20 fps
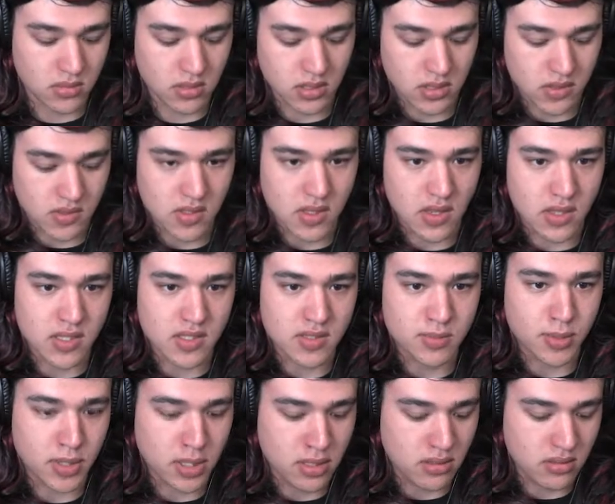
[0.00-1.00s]
Is it this
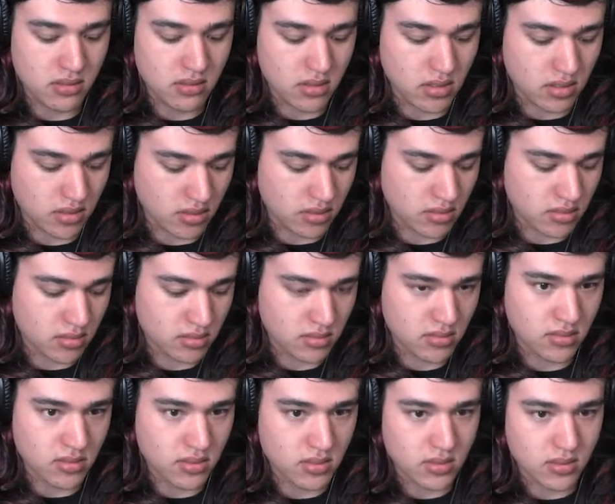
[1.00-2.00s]
button? No.
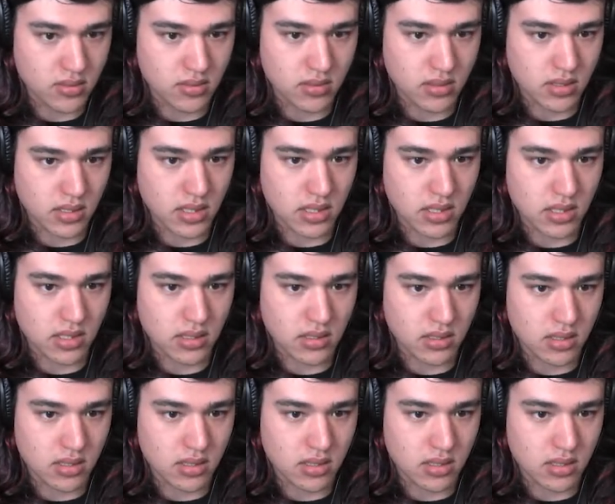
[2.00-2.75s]
Eh,